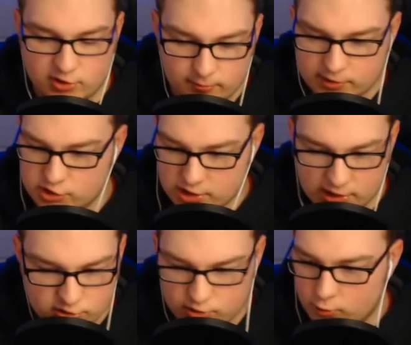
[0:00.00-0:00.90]
Too much
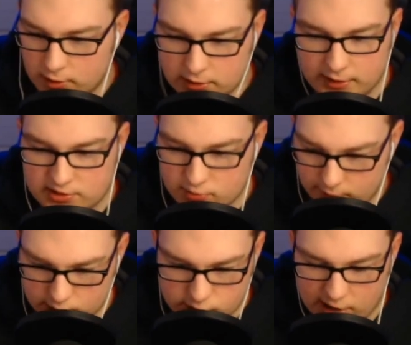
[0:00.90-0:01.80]
change too quickly is
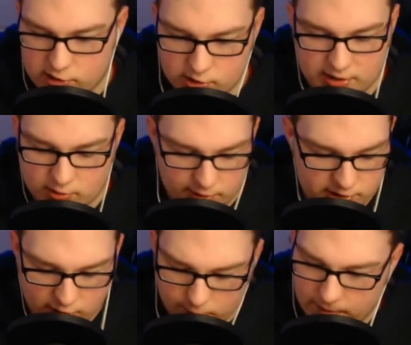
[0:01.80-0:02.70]
going
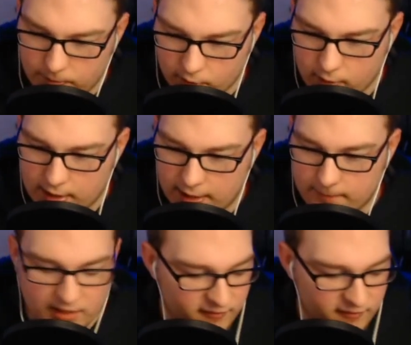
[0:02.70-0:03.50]
to turn people away,